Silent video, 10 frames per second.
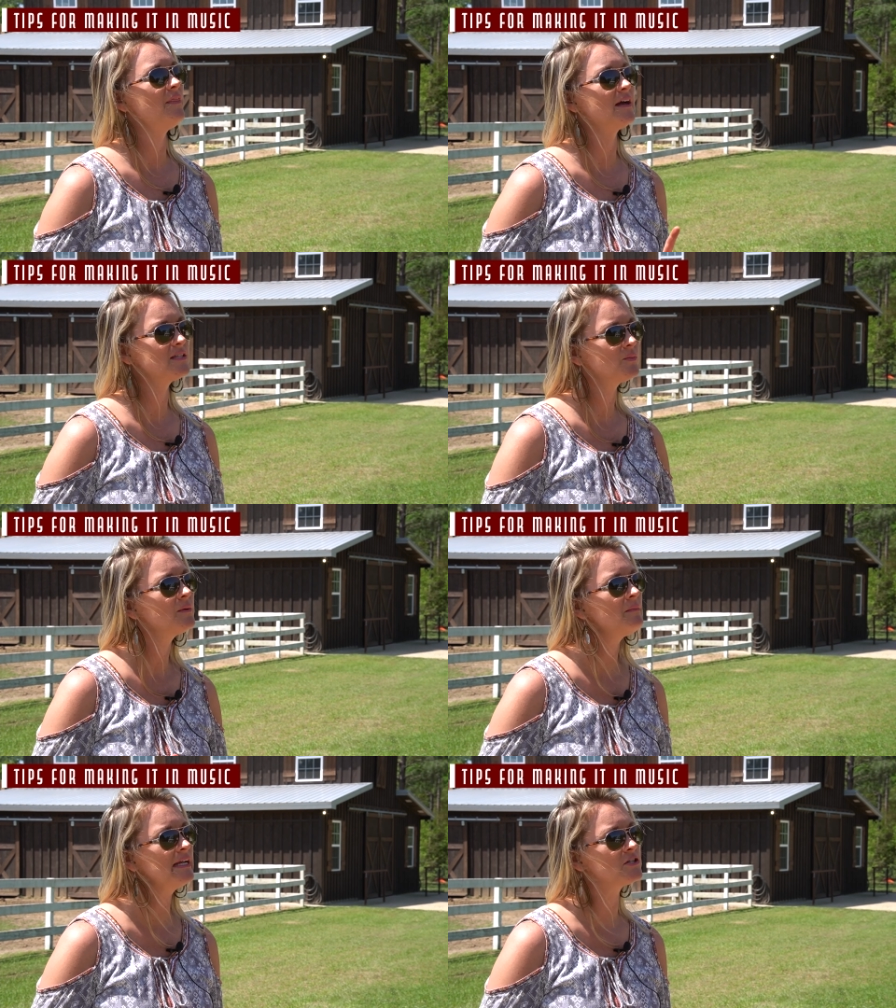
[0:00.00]
That's
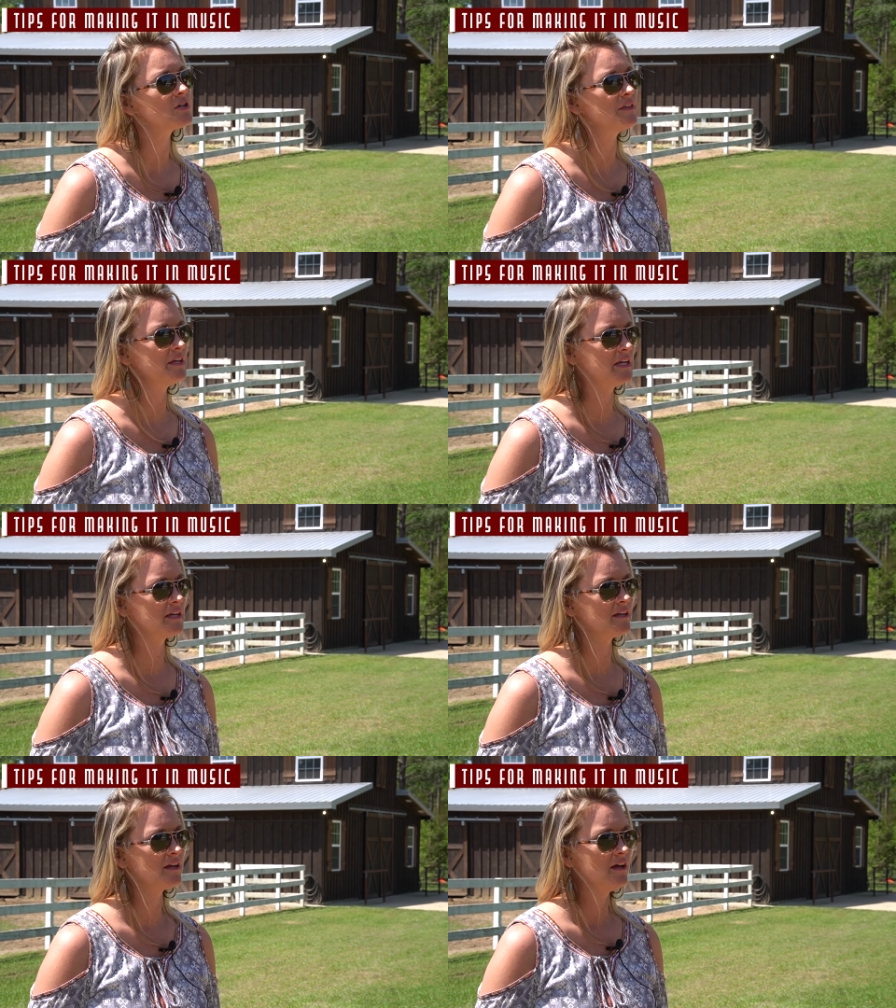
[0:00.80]
one major
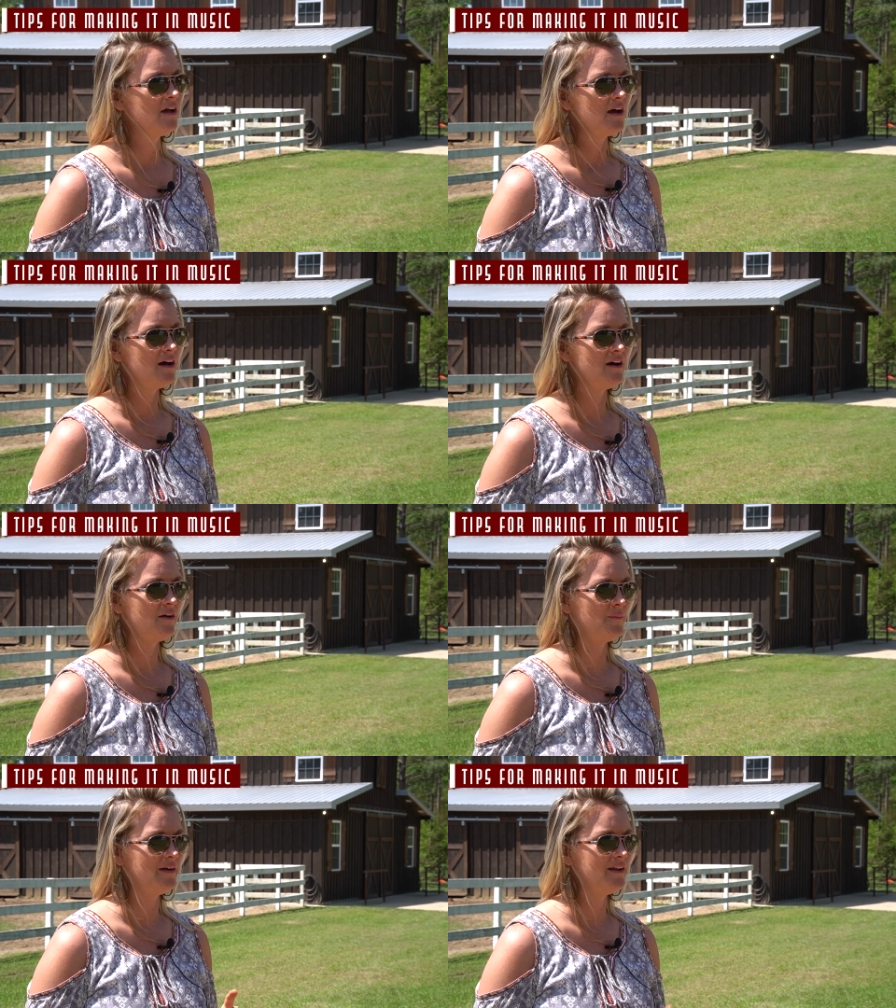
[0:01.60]
thing.
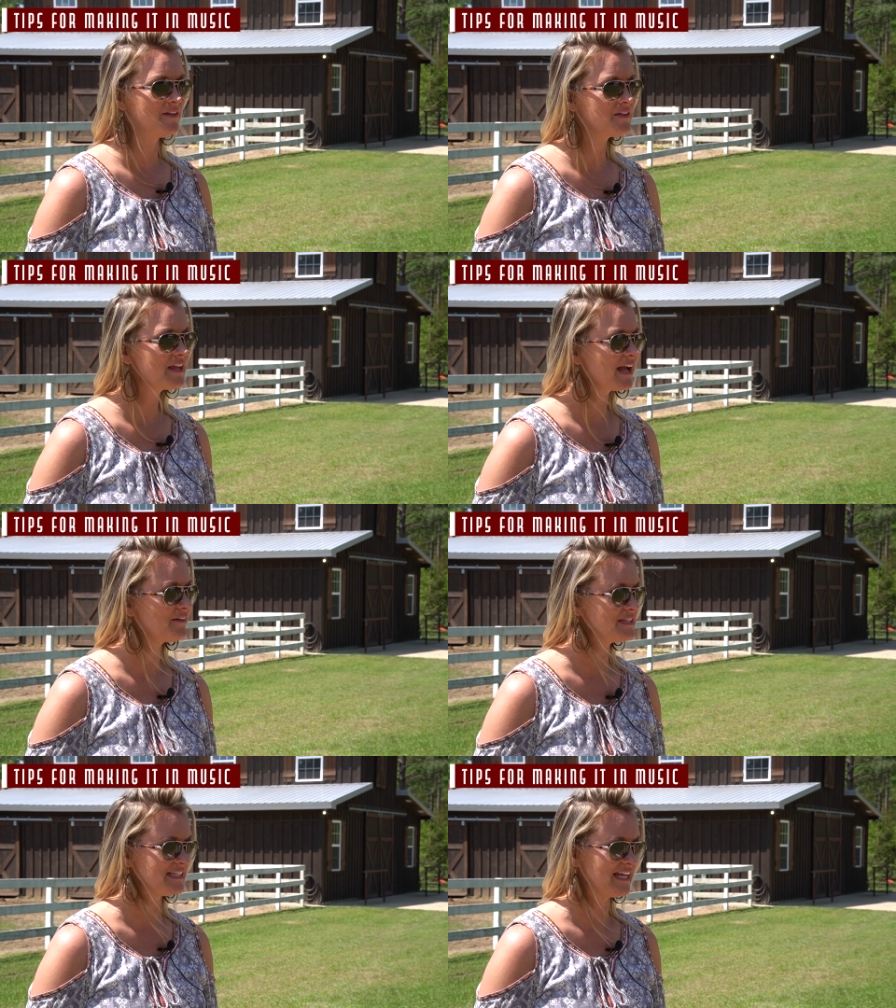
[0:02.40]
Um, another thing I
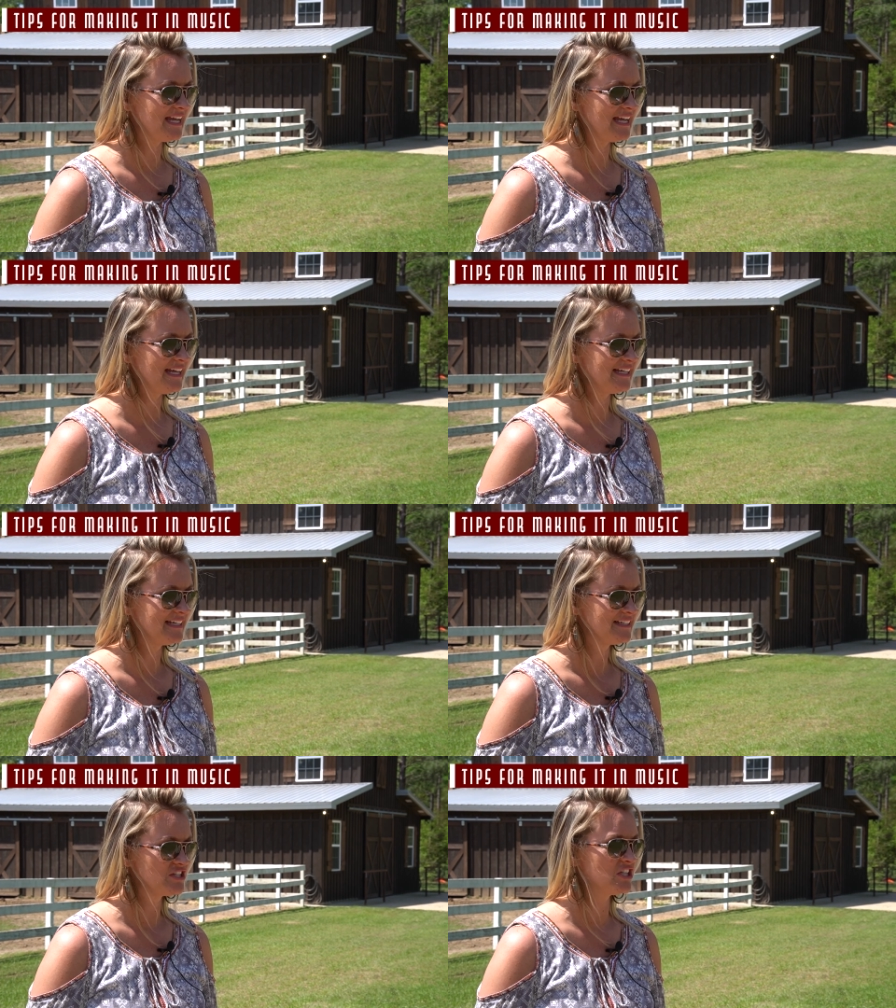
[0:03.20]
would say,
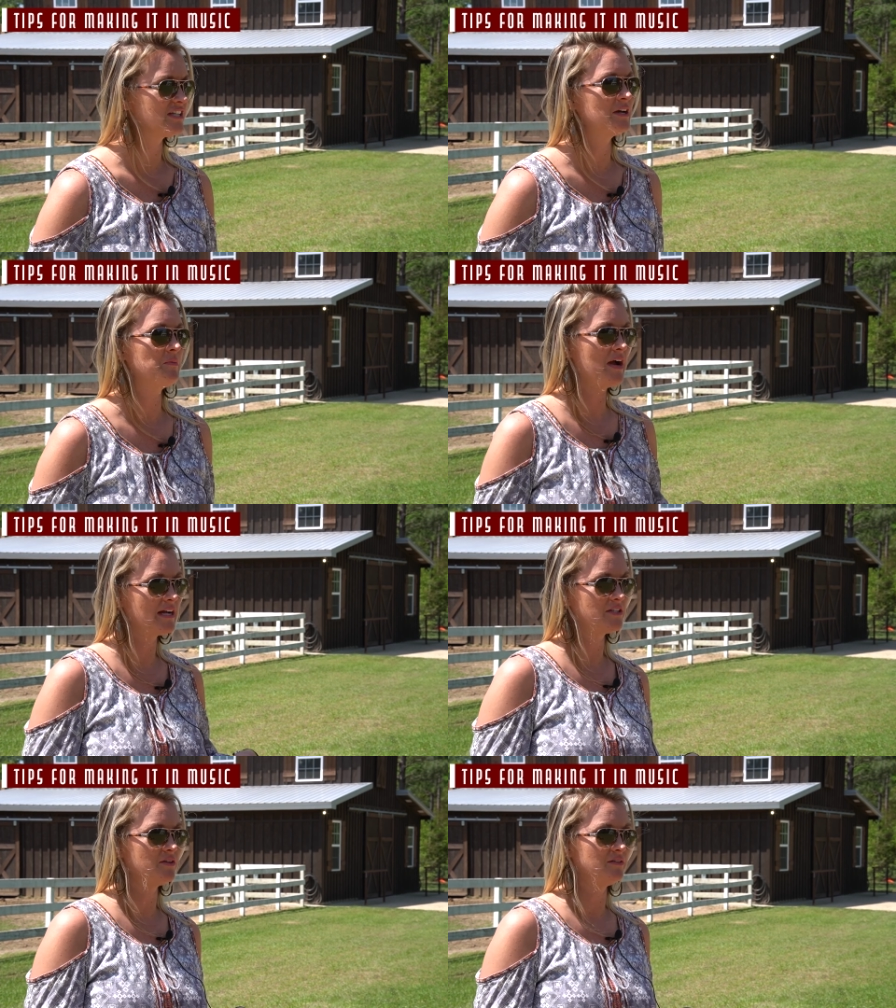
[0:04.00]
just on a
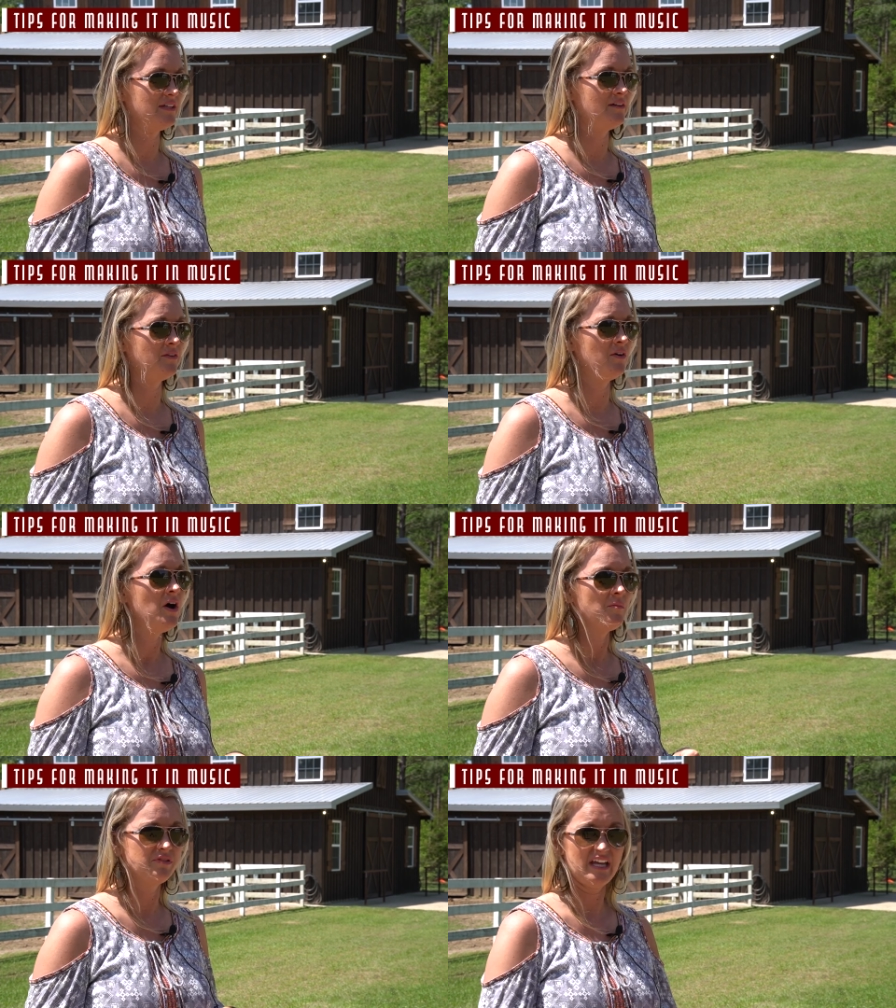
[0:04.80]
practical level,
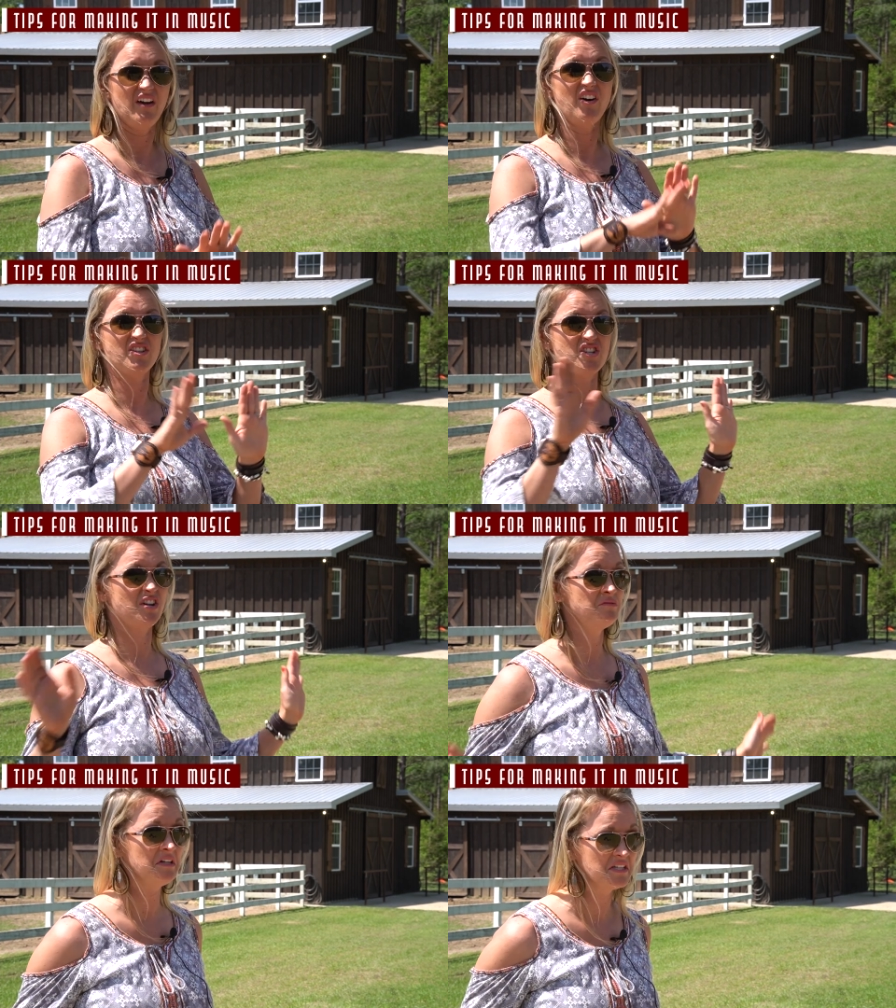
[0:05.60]
play all the
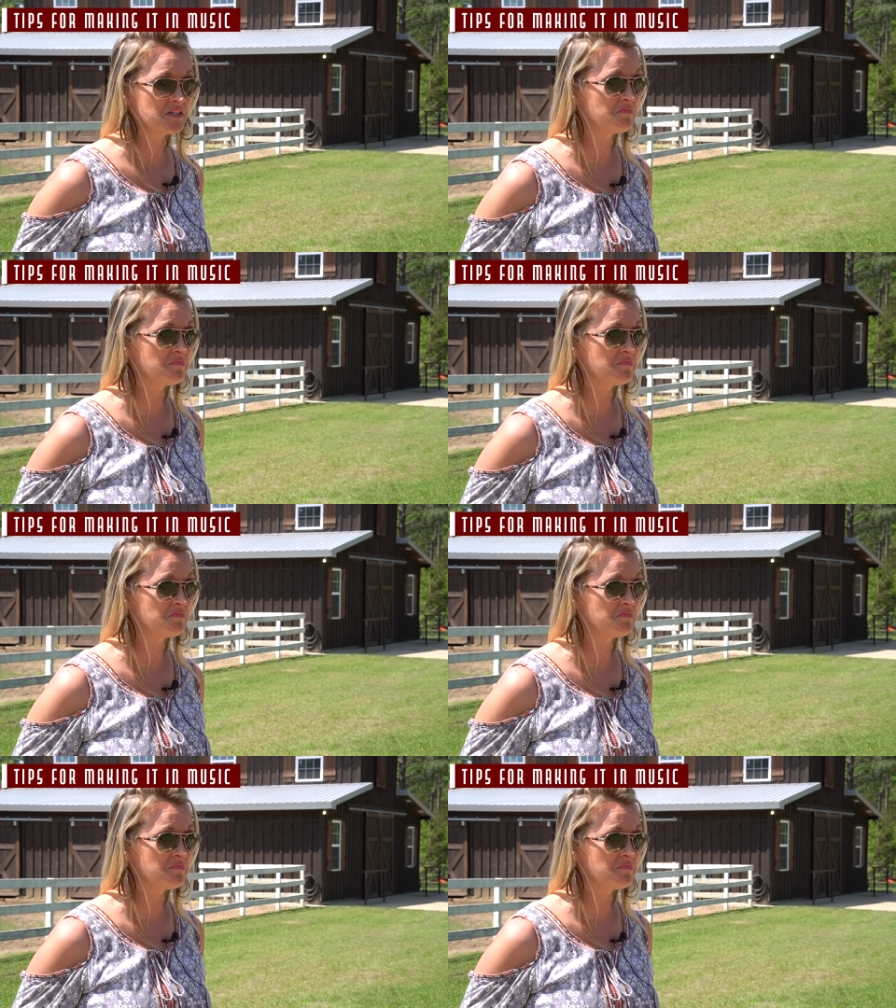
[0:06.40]
genres.